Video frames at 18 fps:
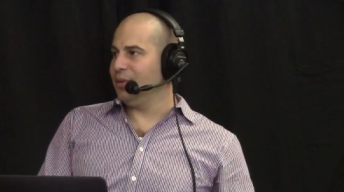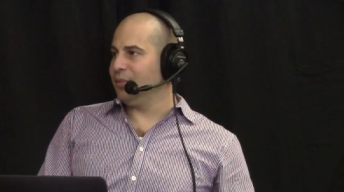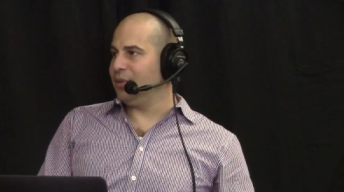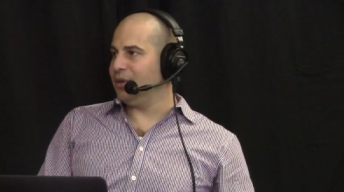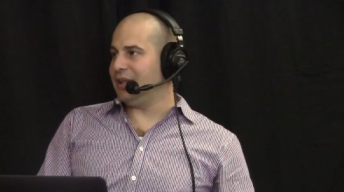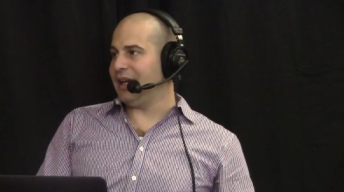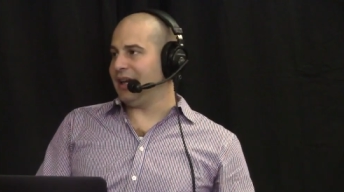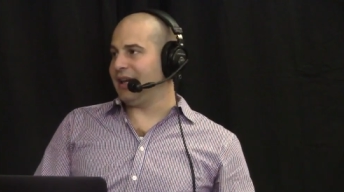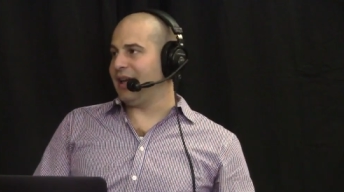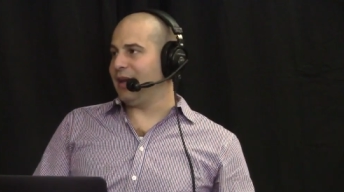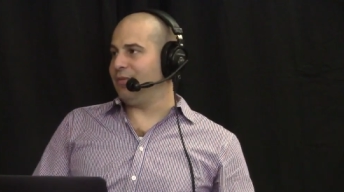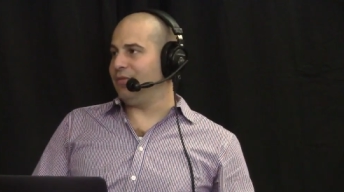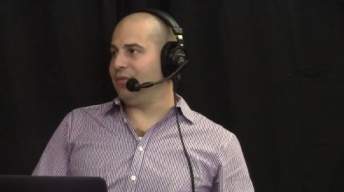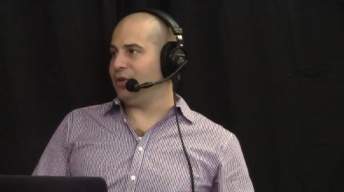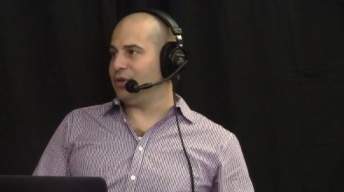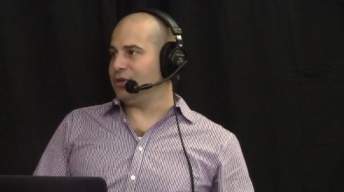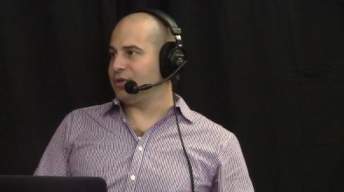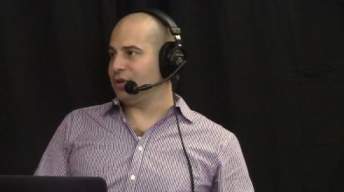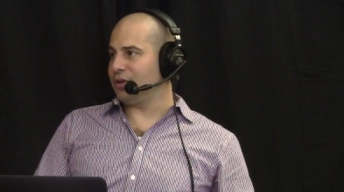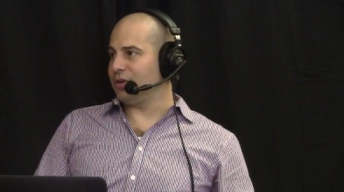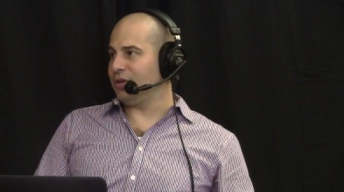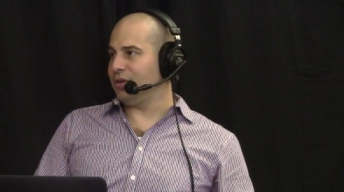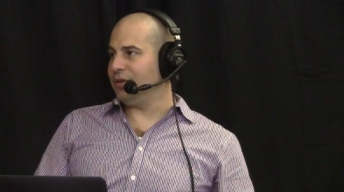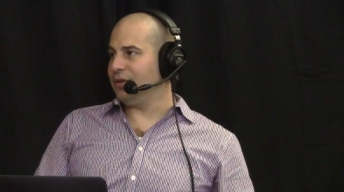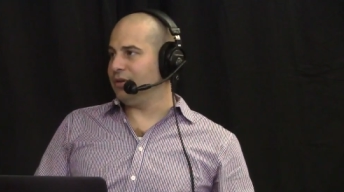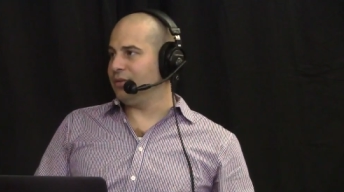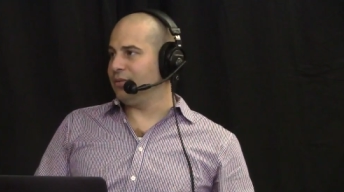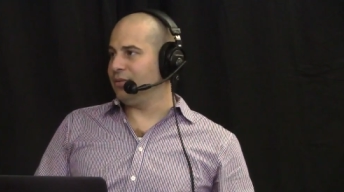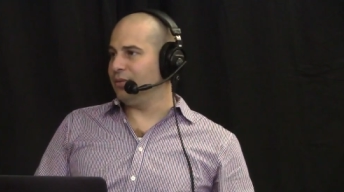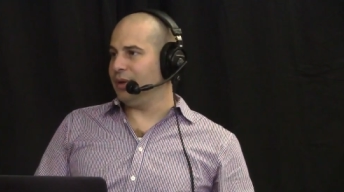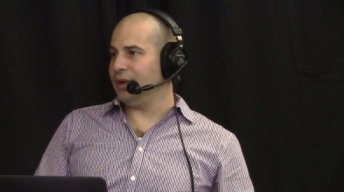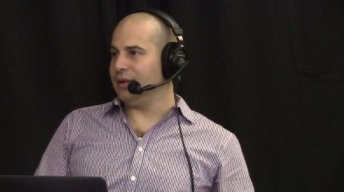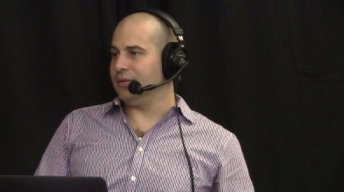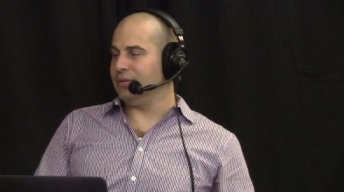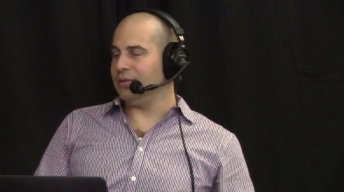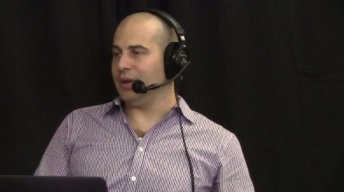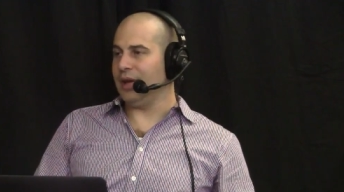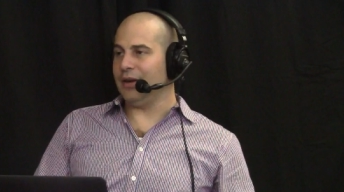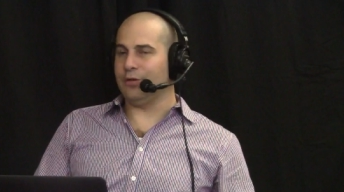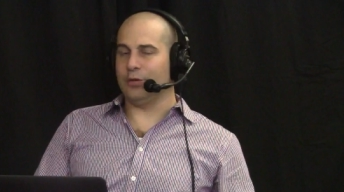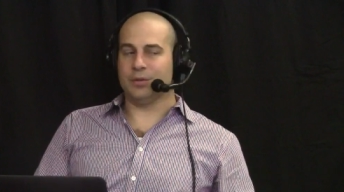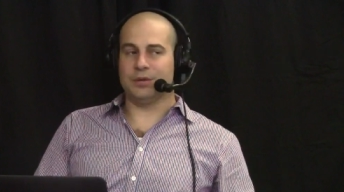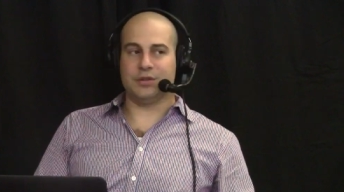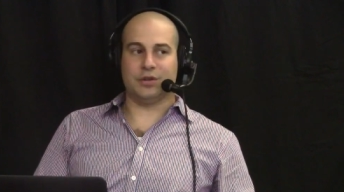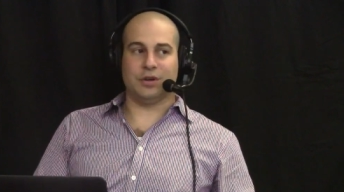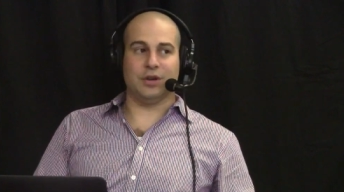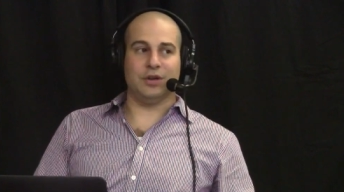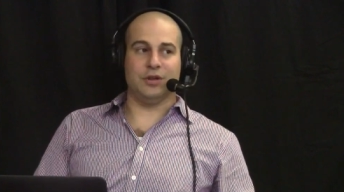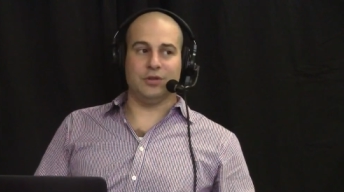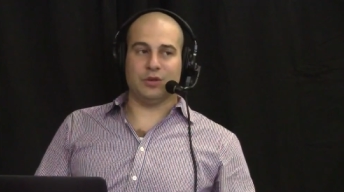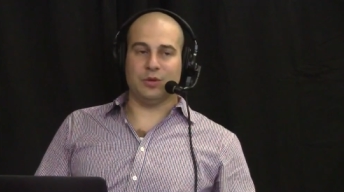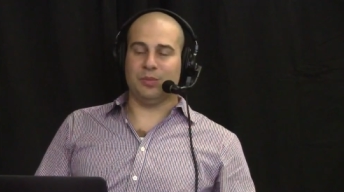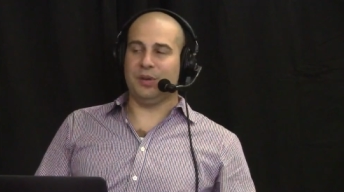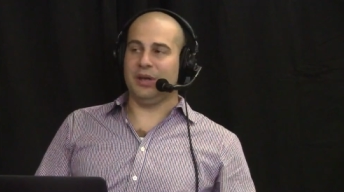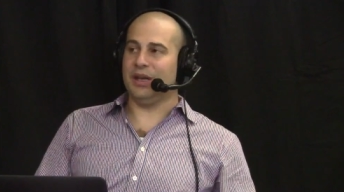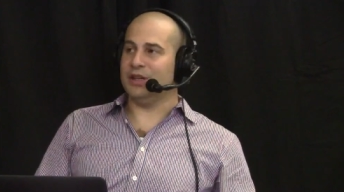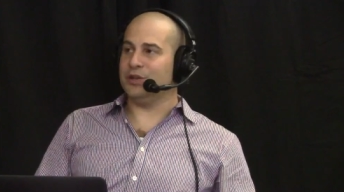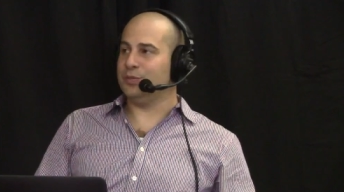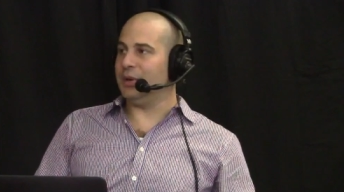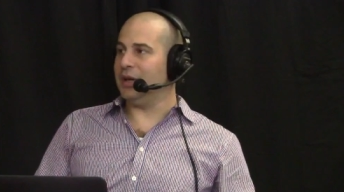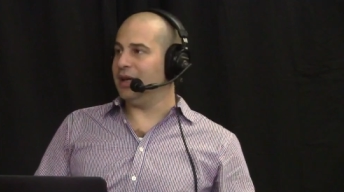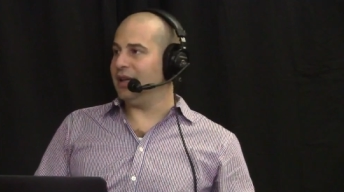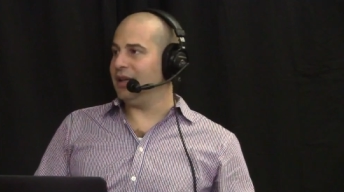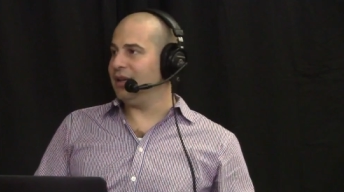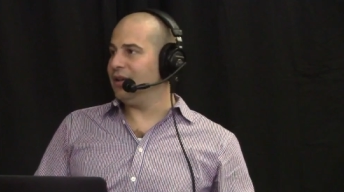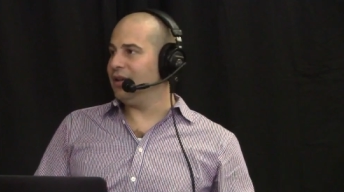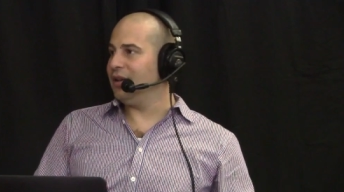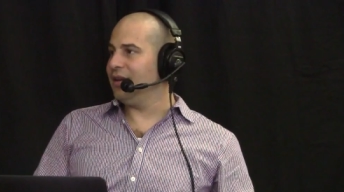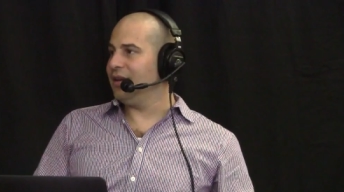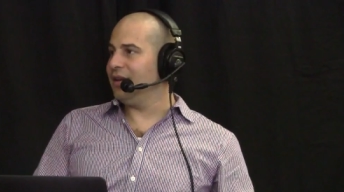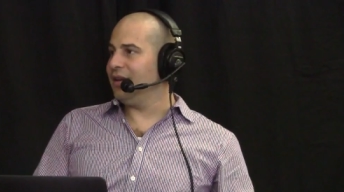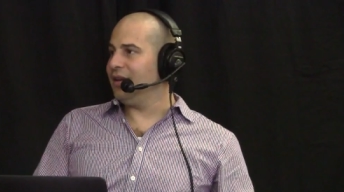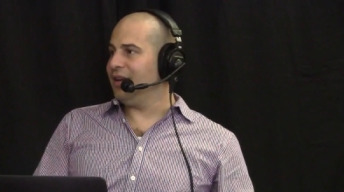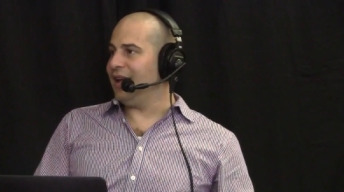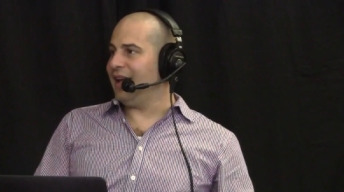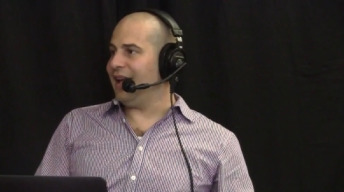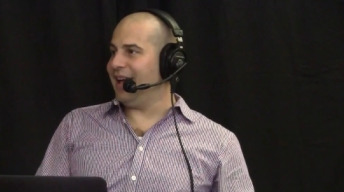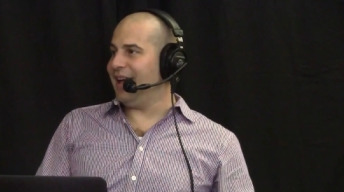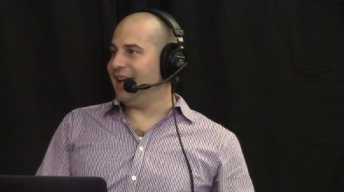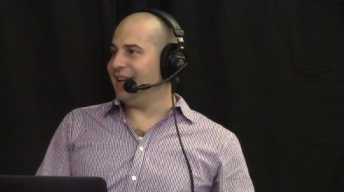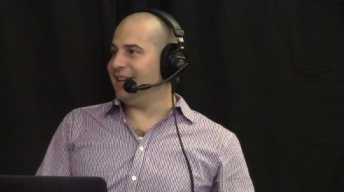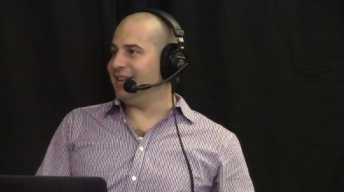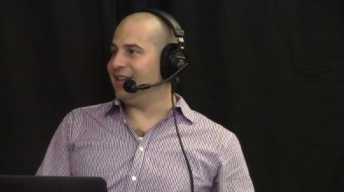but that came full circle when everyone started using PHP and